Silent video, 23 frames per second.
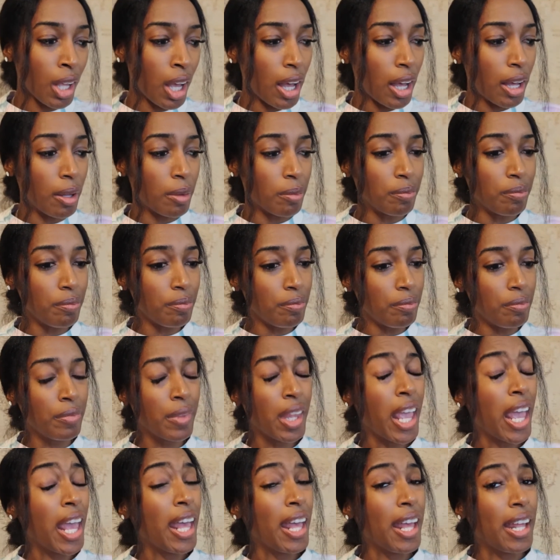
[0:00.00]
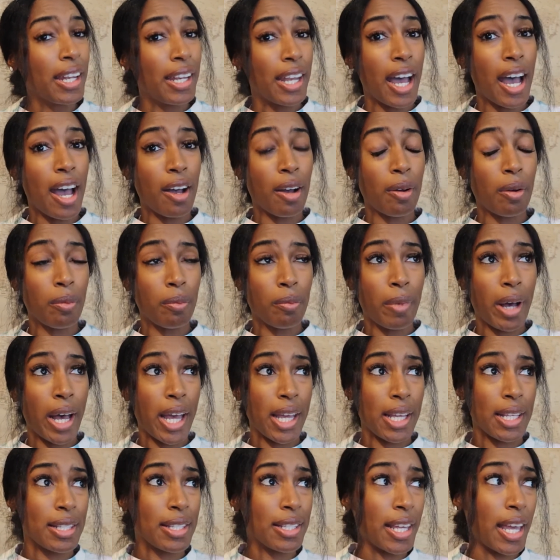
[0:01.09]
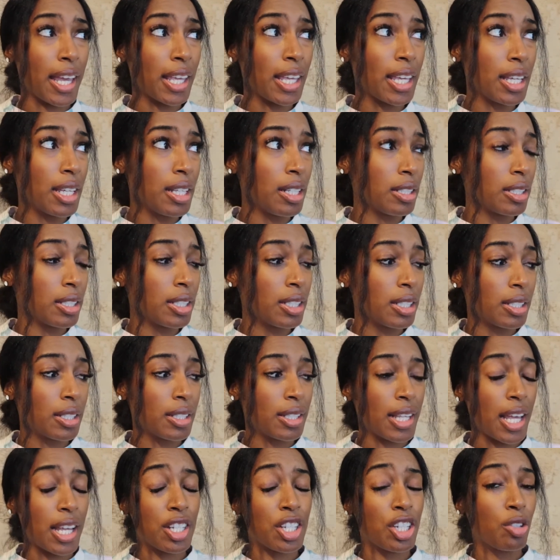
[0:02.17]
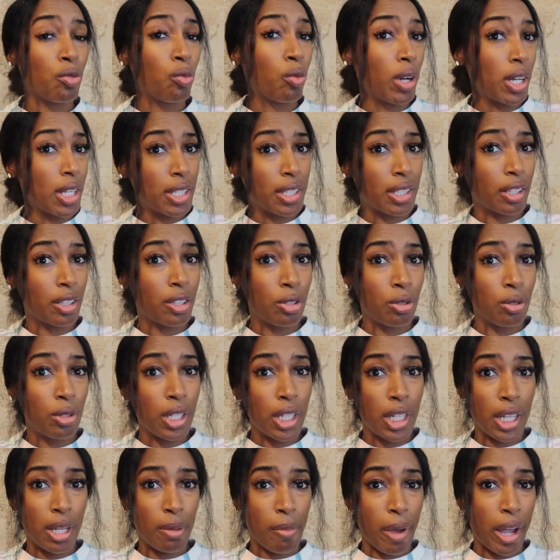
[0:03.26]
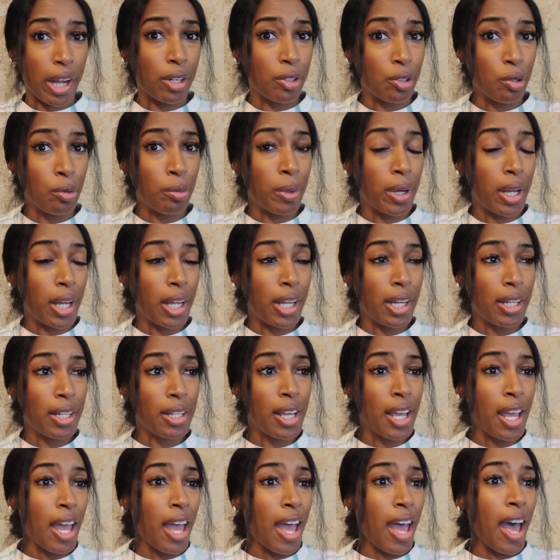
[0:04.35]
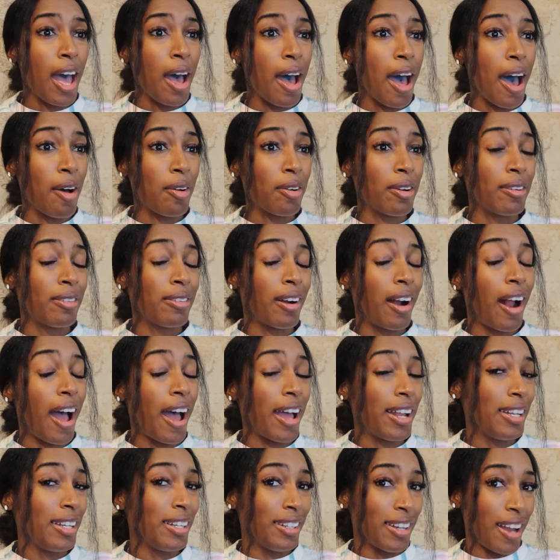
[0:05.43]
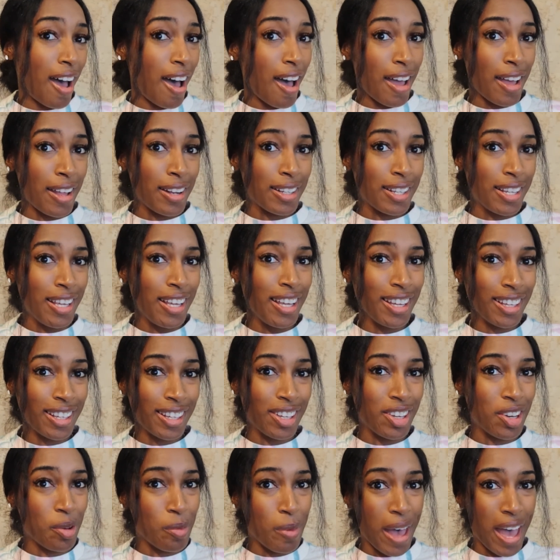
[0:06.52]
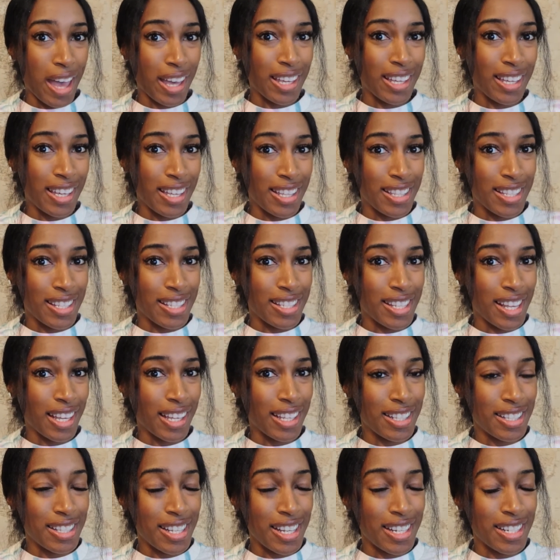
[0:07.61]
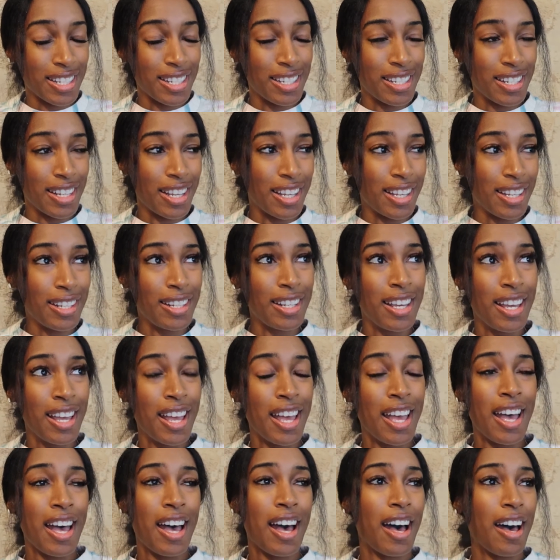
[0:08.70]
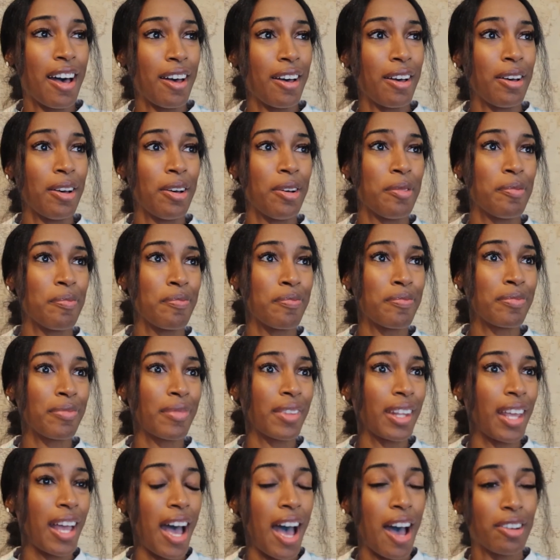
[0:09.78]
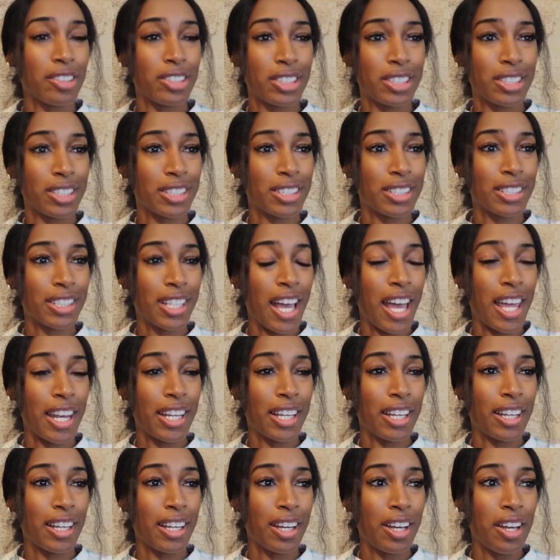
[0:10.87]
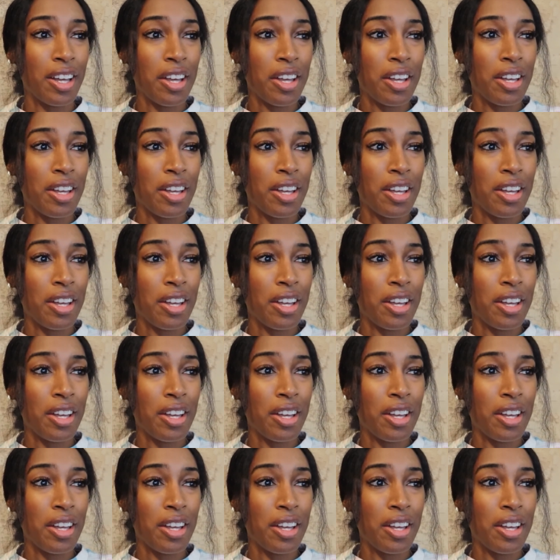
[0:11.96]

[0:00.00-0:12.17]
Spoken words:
now my second session was included in my Groupon. However, I did not go back and get the second session done. I was just kind of